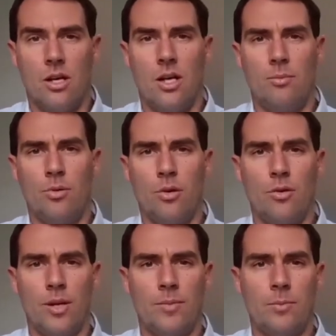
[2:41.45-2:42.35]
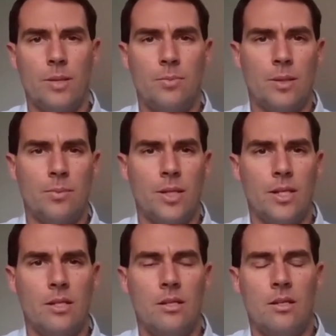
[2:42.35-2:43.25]
program, the
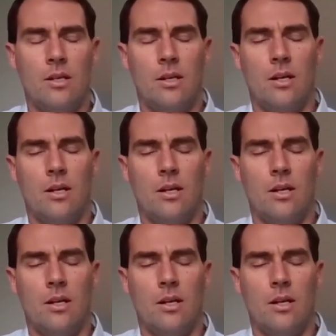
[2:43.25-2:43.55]
PPP.